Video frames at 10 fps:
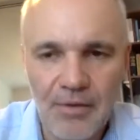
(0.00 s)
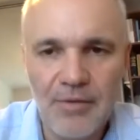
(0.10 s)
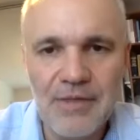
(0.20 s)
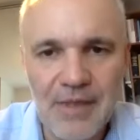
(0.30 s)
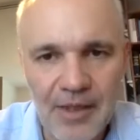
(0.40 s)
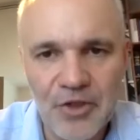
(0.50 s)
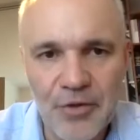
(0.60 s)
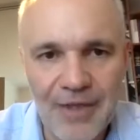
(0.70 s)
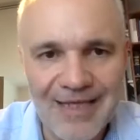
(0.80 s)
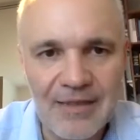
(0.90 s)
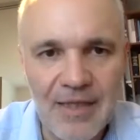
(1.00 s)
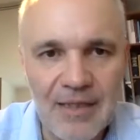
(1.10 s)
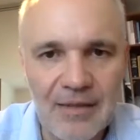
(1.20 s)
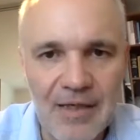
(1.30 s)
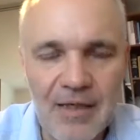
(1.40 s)
the electoral
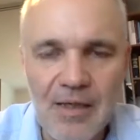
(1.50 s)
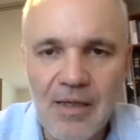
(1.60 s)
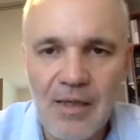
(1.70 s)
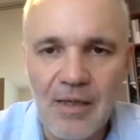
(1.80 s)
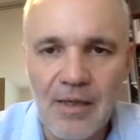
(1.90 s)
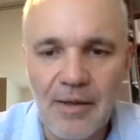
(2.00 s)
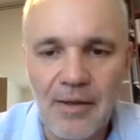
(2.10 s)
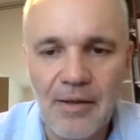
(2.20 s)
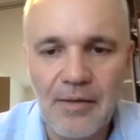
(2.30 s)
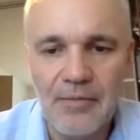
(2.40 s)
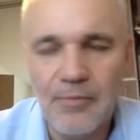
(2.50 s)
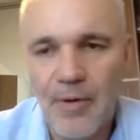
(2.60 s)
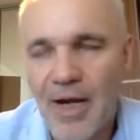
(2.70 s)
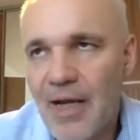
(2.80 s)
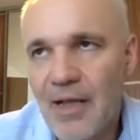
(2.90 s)
integrity,
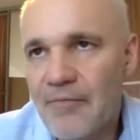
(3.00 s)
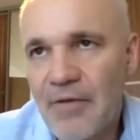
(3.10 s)
while